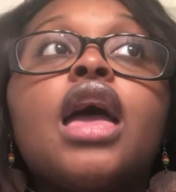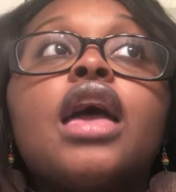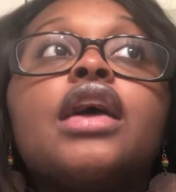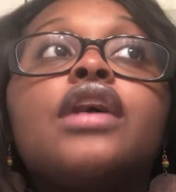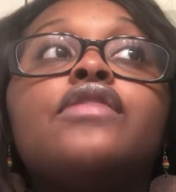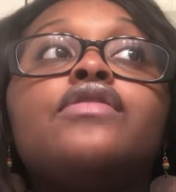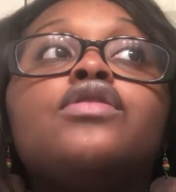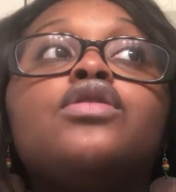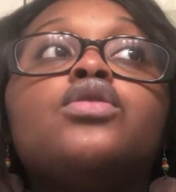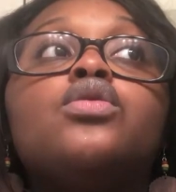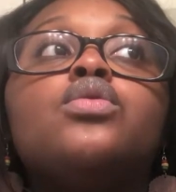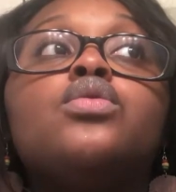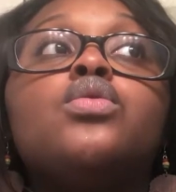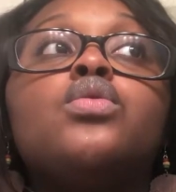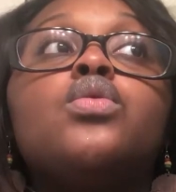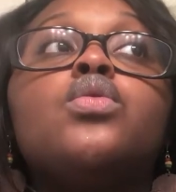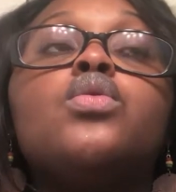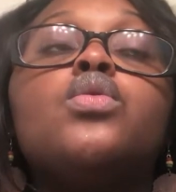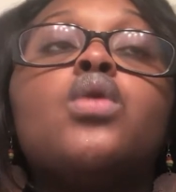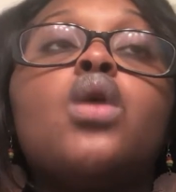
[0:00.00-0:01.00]
If
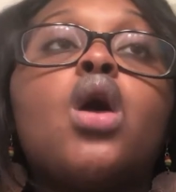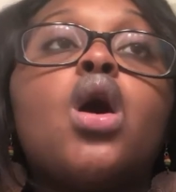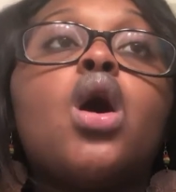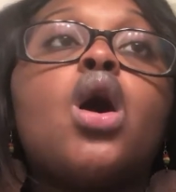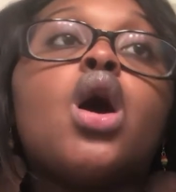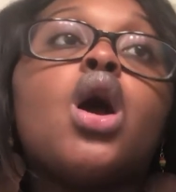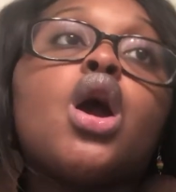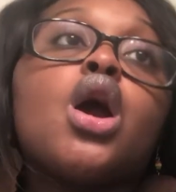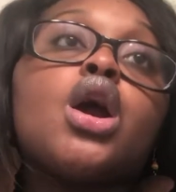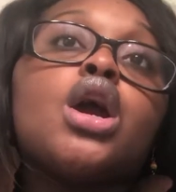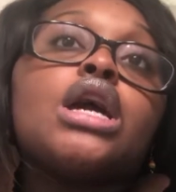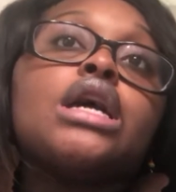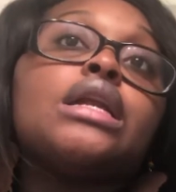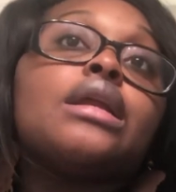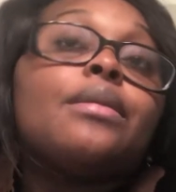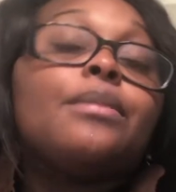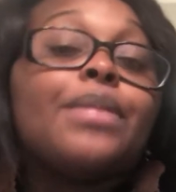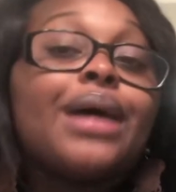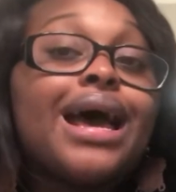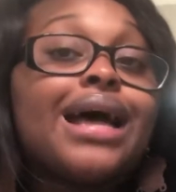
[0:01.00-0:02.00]
you are in
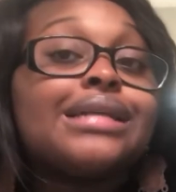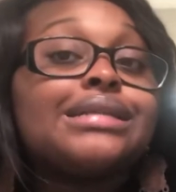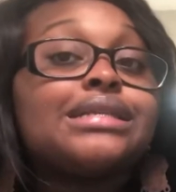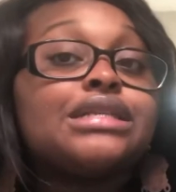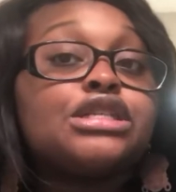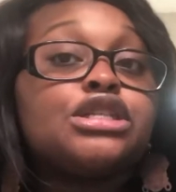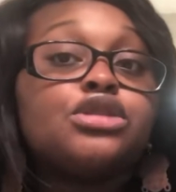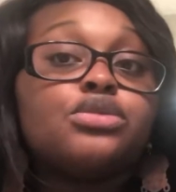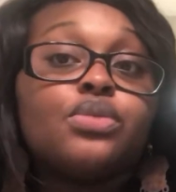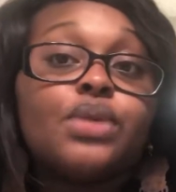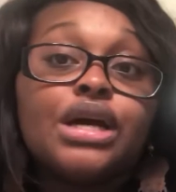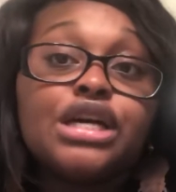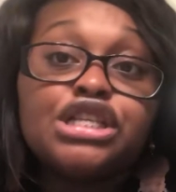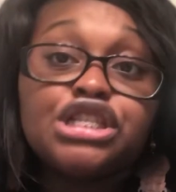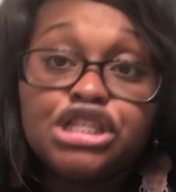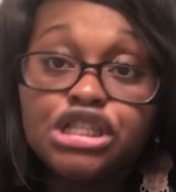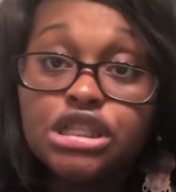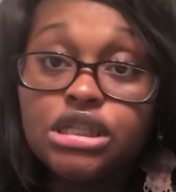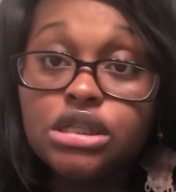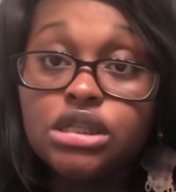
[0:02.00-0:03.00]
a bad
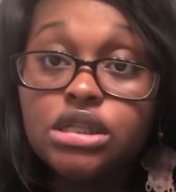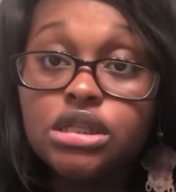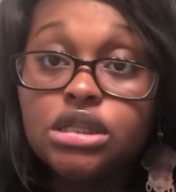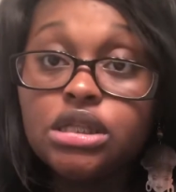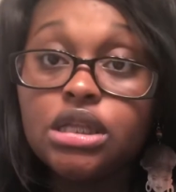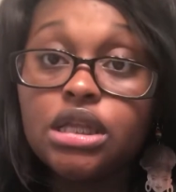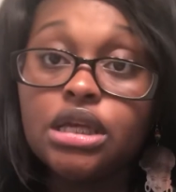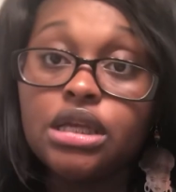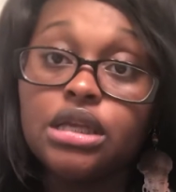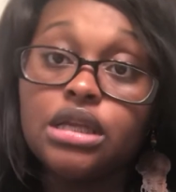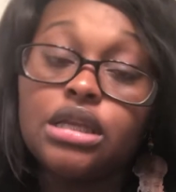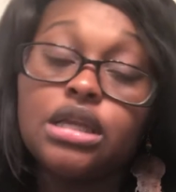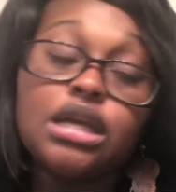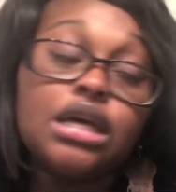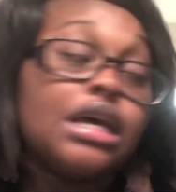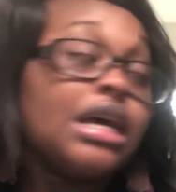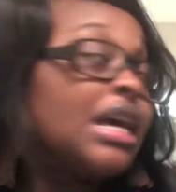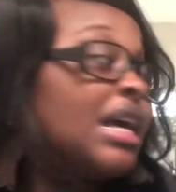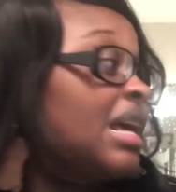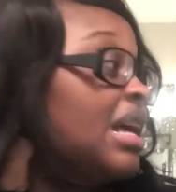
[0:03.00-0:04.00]
situation, then
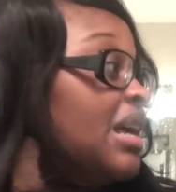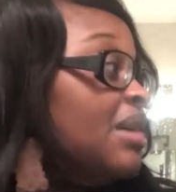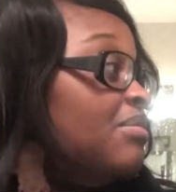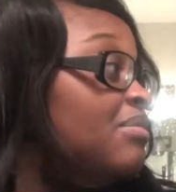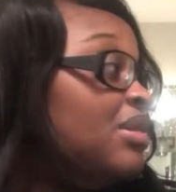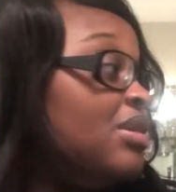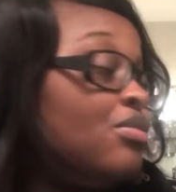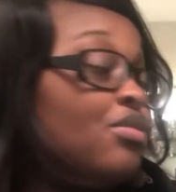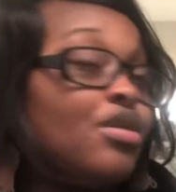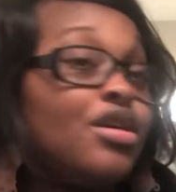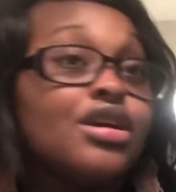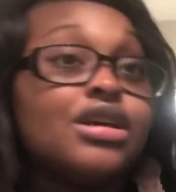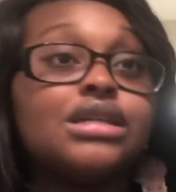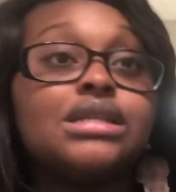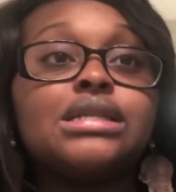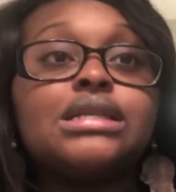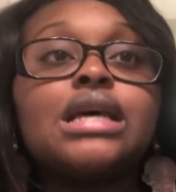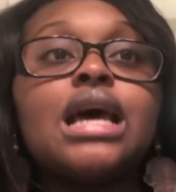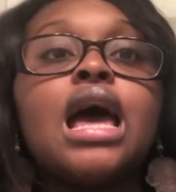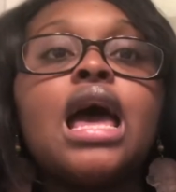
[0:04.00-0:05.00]
it can be
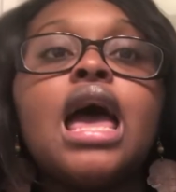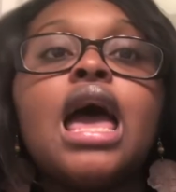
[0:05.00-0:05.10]
worse.